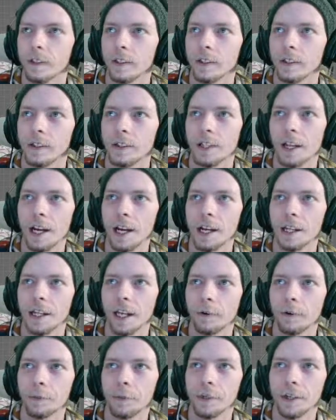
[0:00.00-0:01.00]
Yeah, that
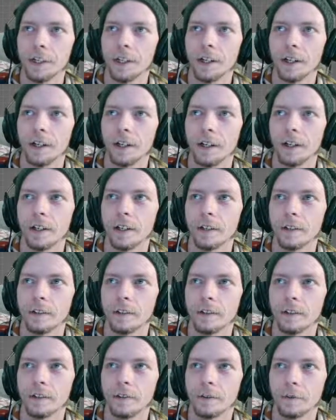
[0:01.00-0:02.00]
would be
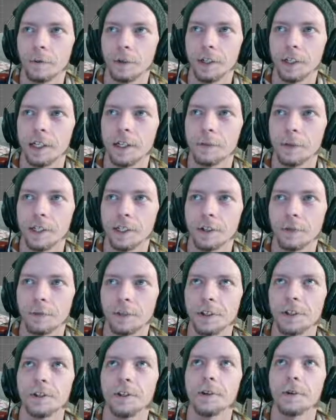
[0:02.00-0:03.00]
would need to be something
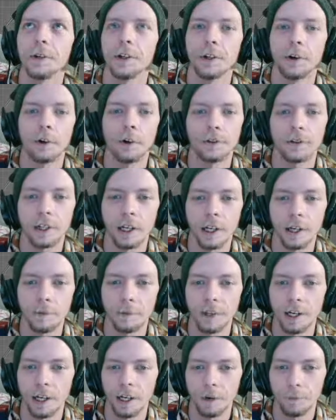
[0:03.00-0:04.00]
you do in your own time.
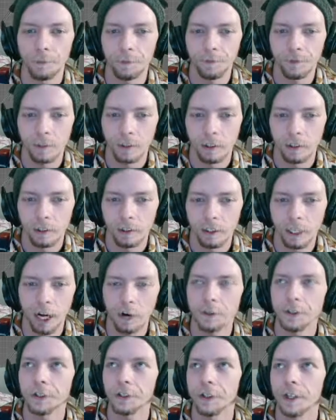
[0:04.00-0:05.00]
Yeah. Yeah, I
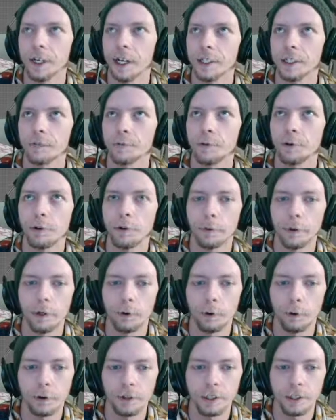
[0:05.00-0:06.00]
was looking at some Udemy
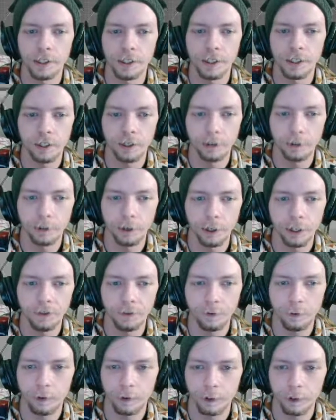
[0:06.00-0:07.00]
courses yesterday
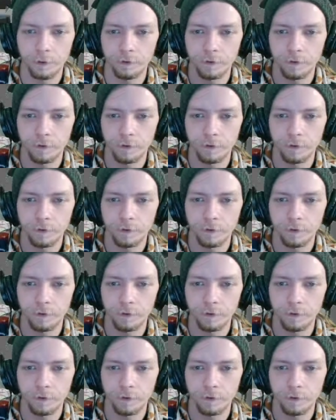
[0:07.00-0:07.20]
for it.